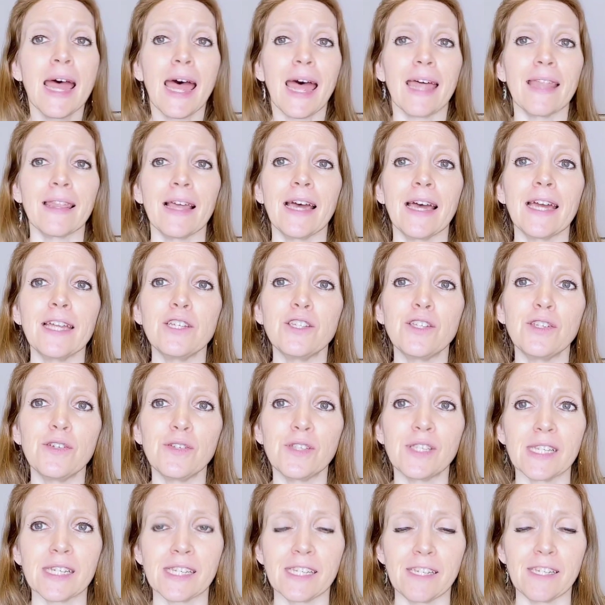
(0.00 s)
And line
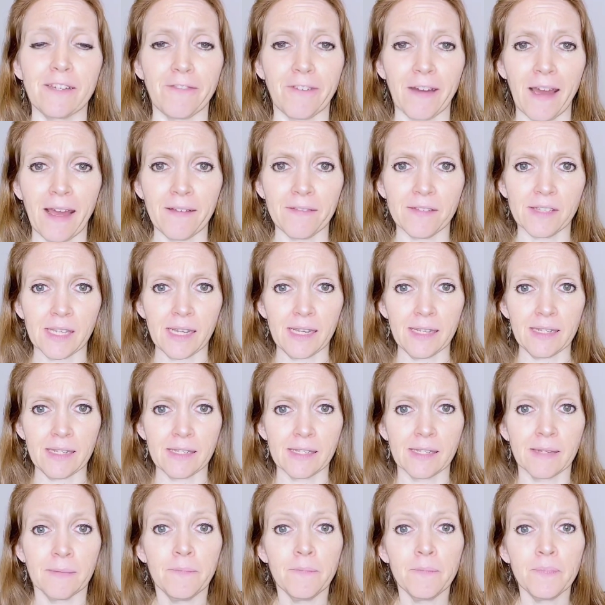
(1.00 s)
265 says,